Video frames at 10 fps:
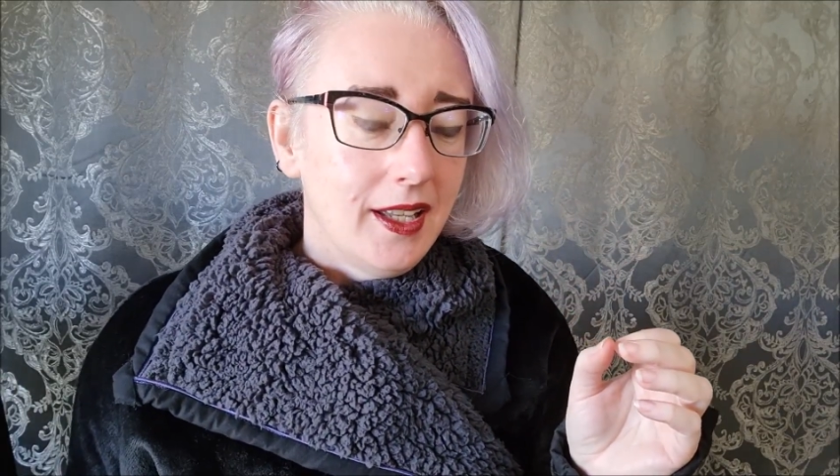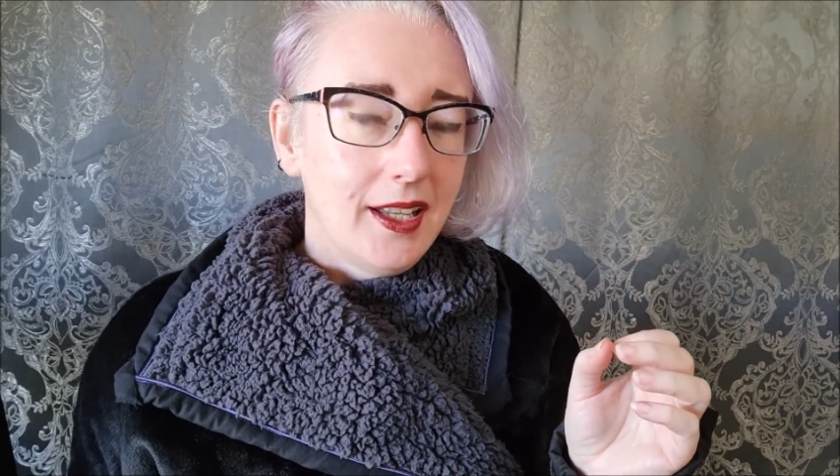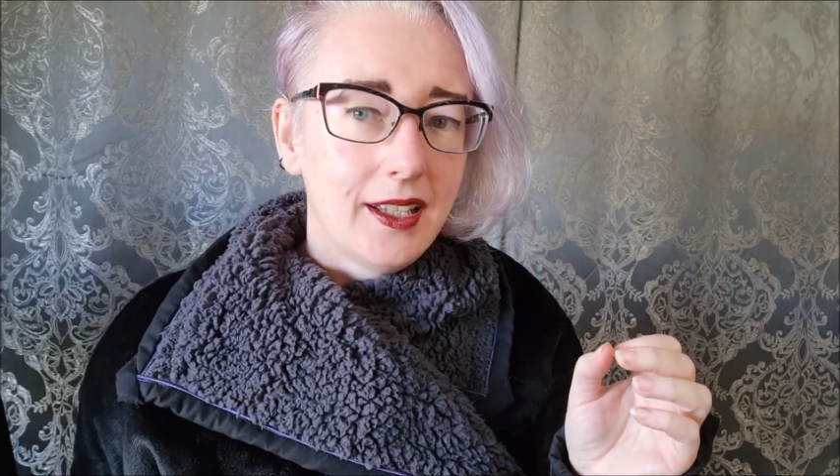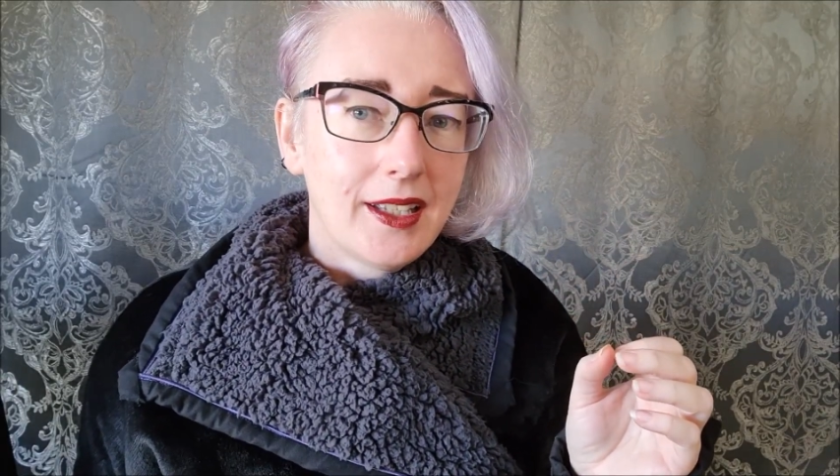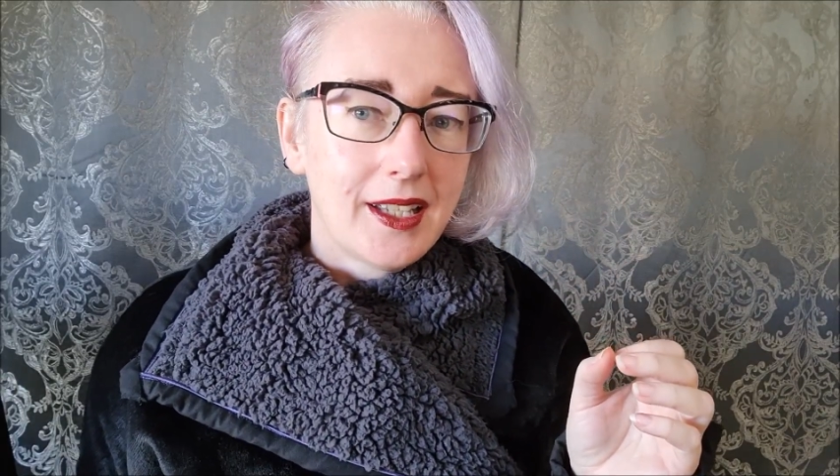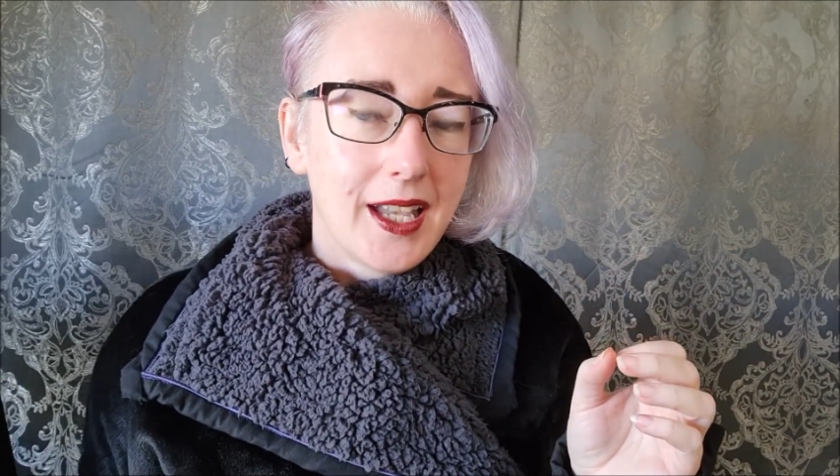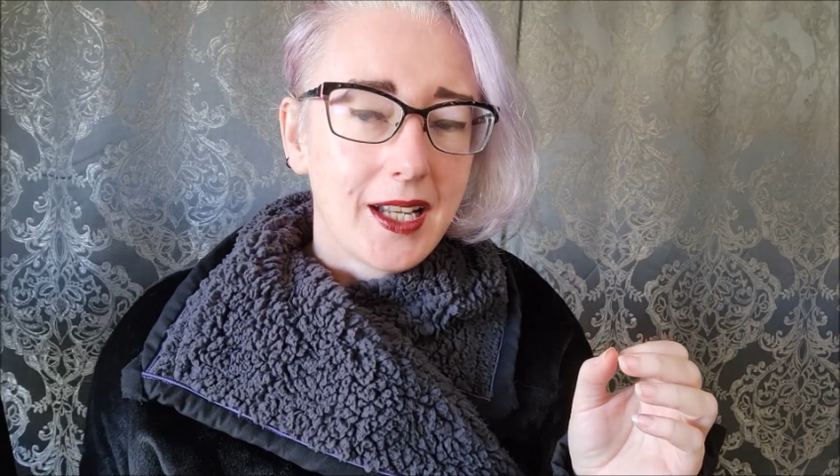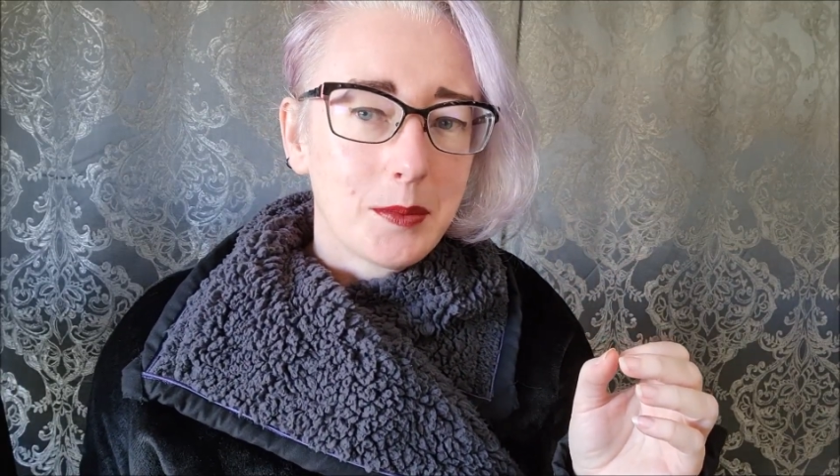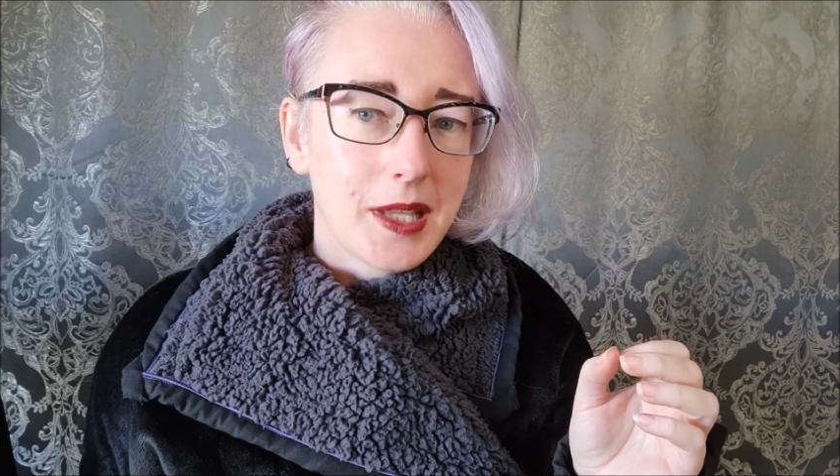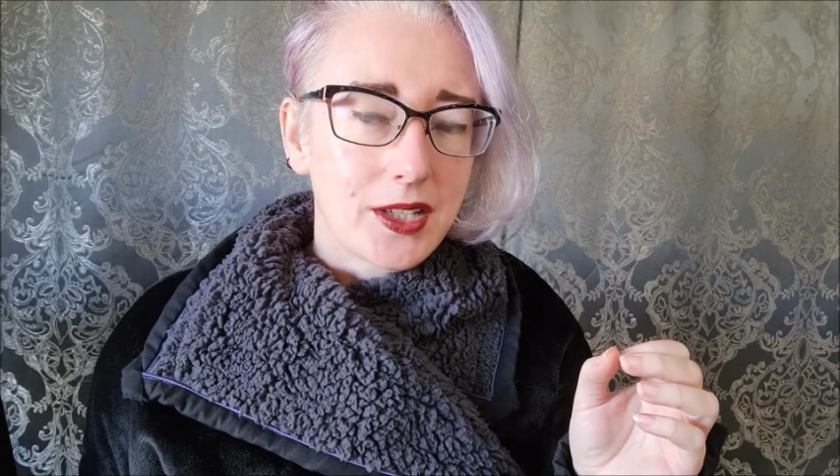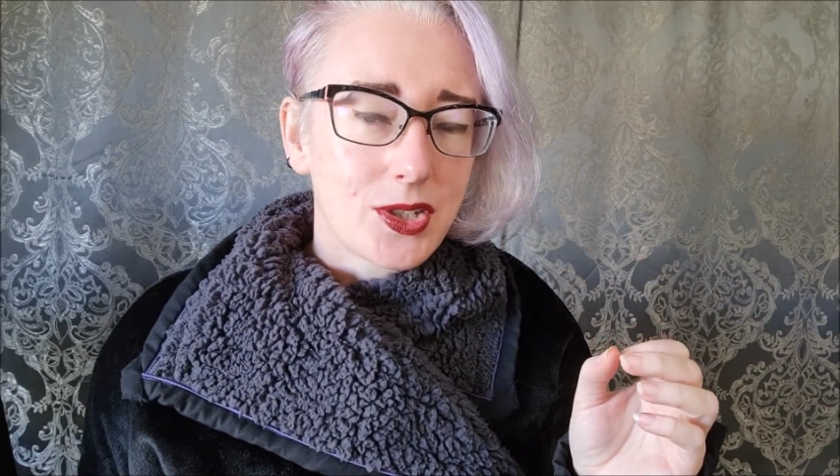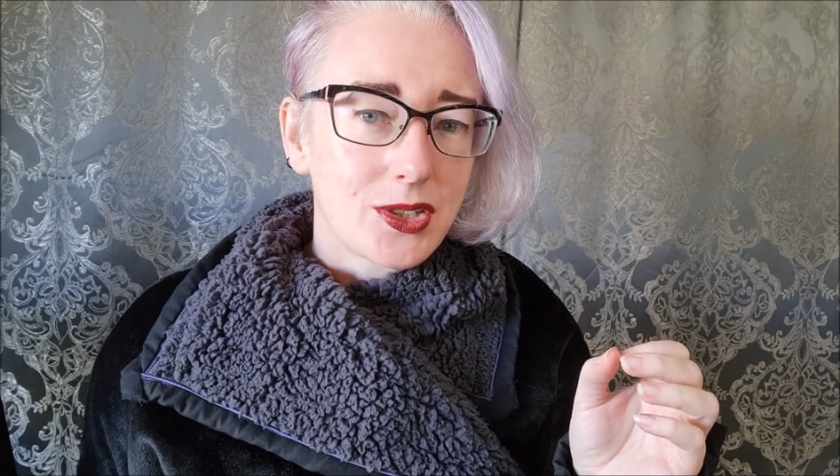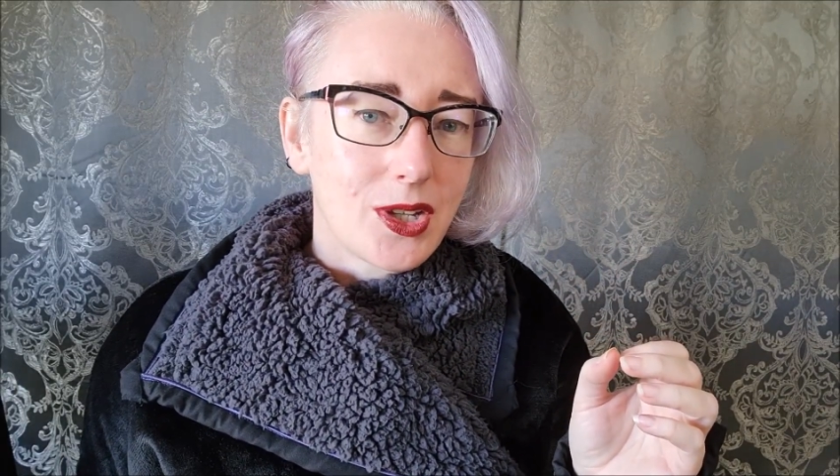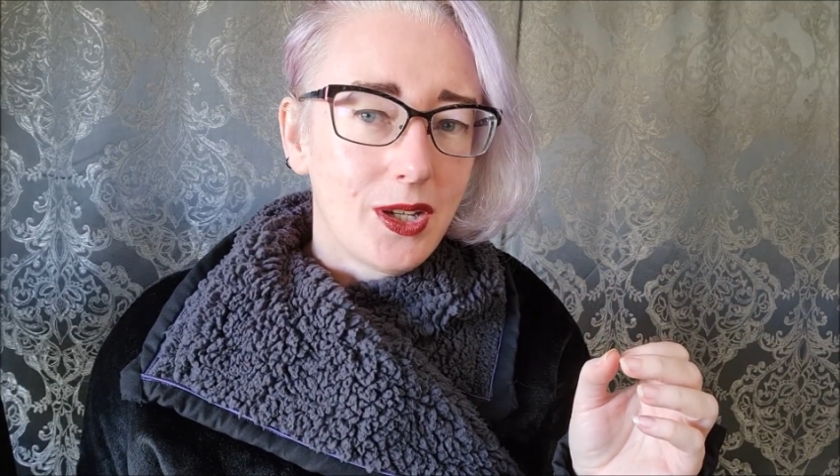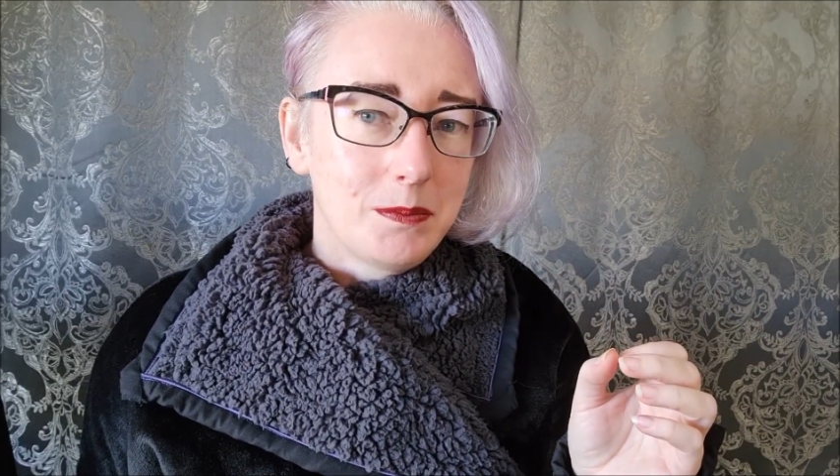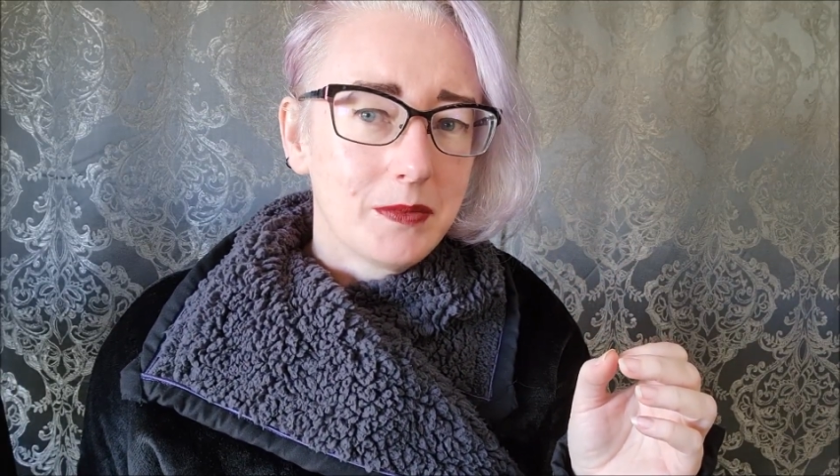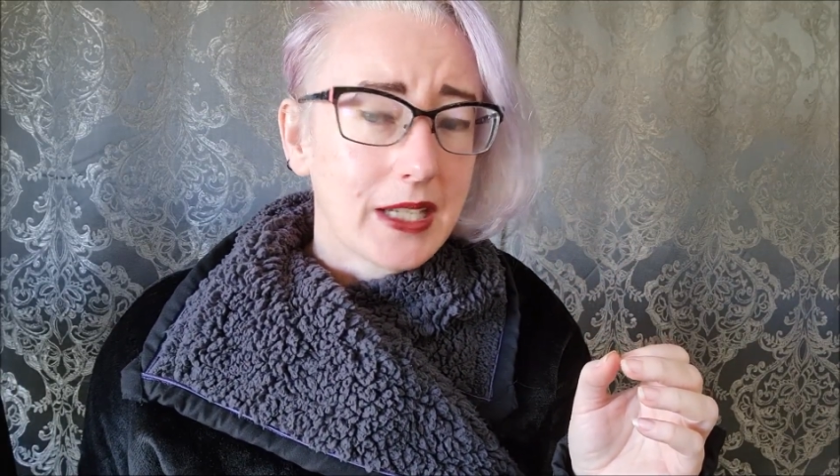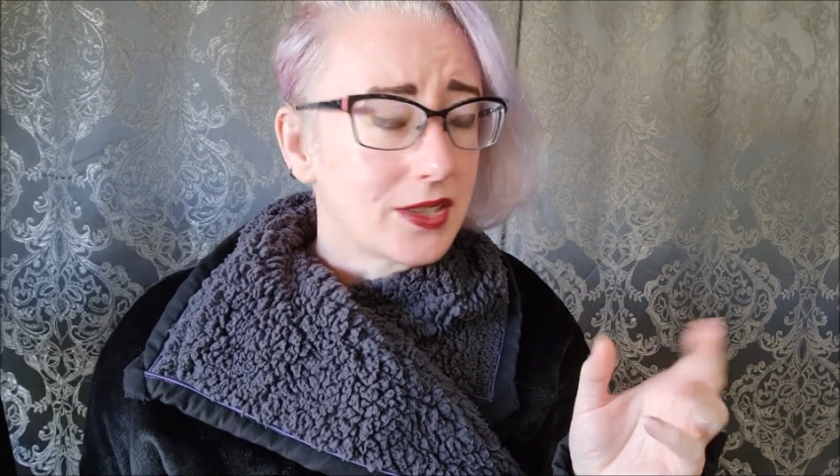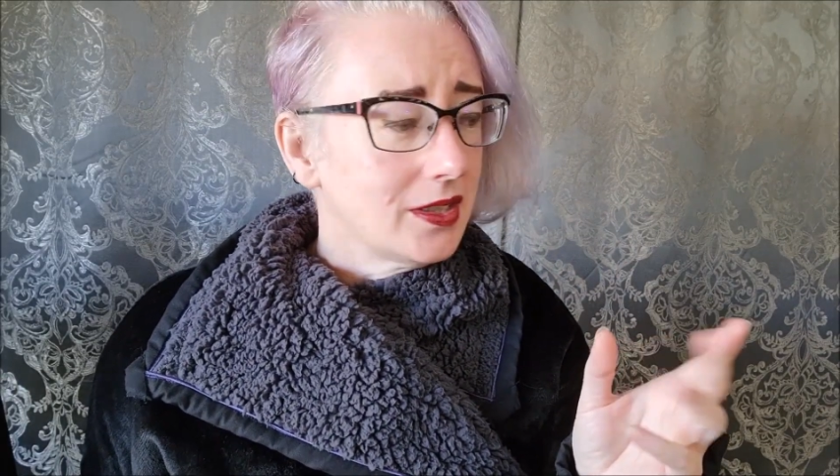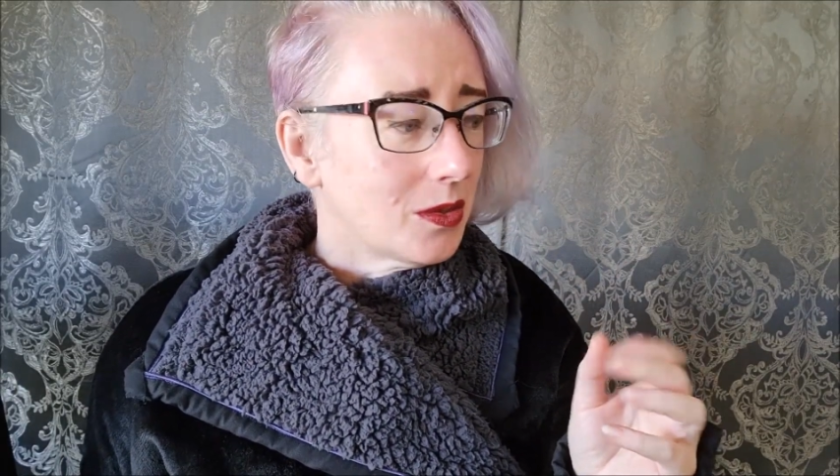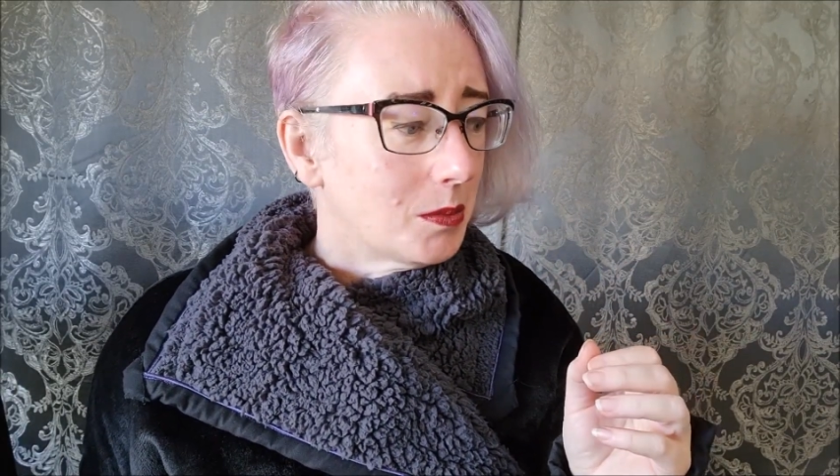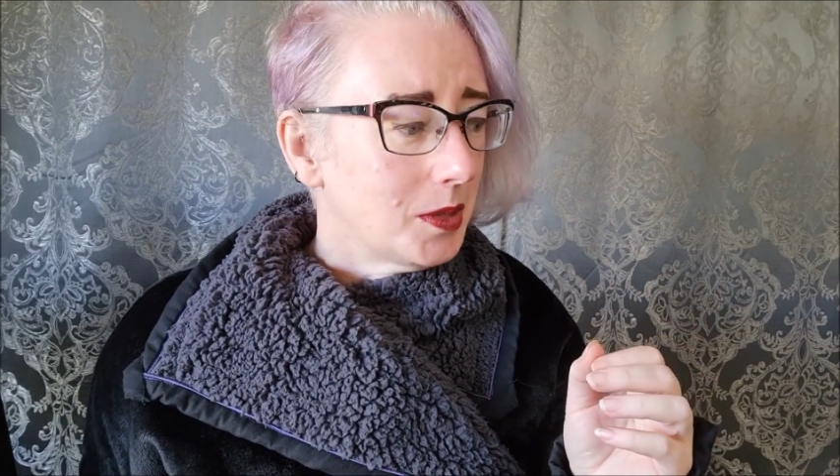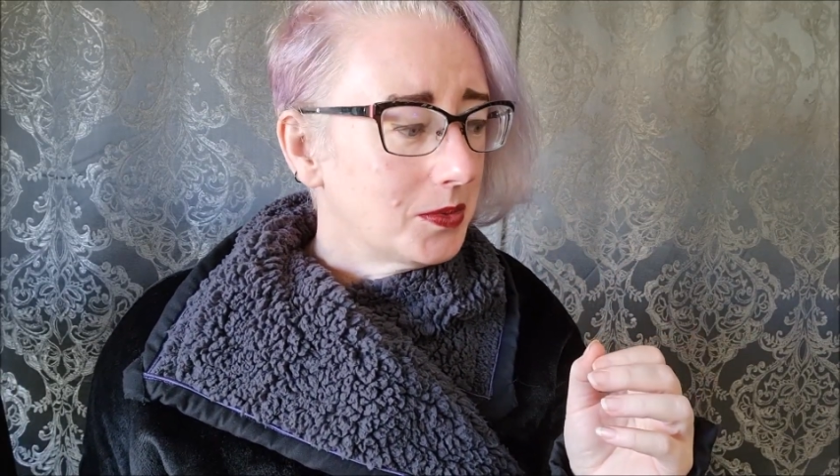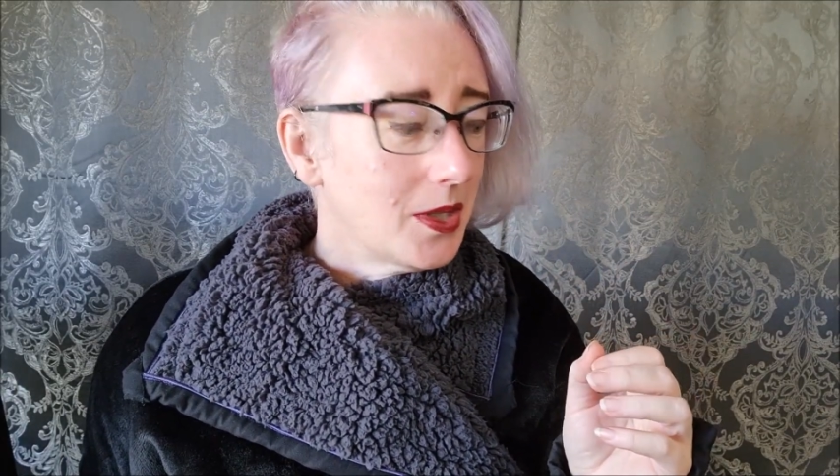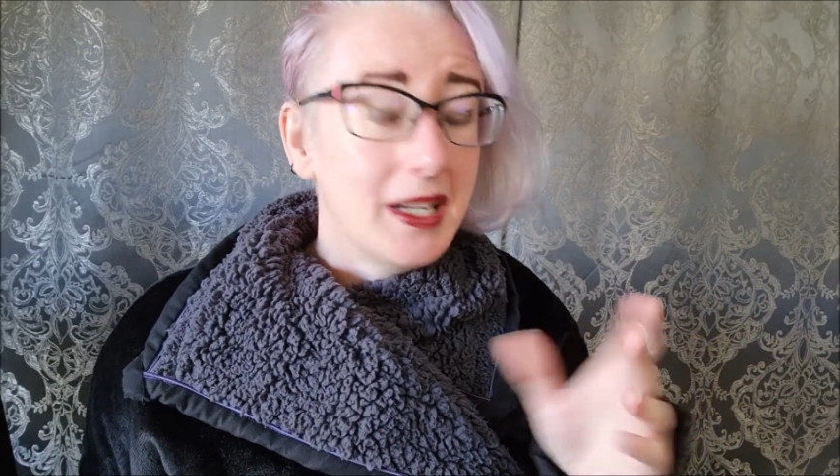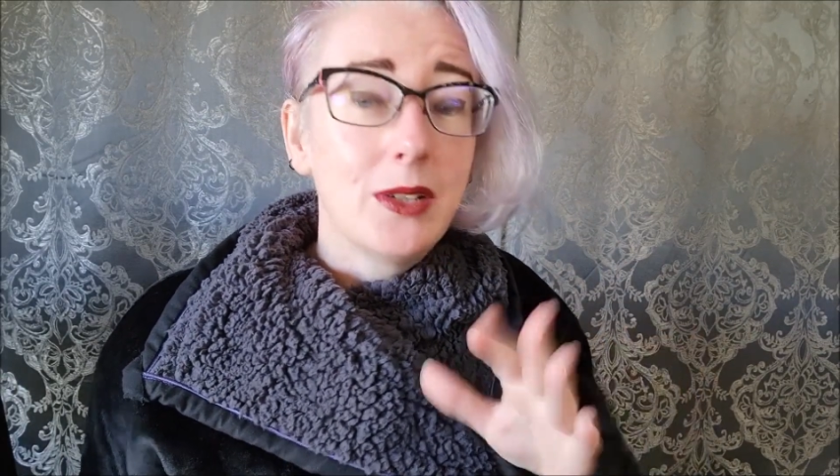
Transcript: and a black top, actually no, a purple top.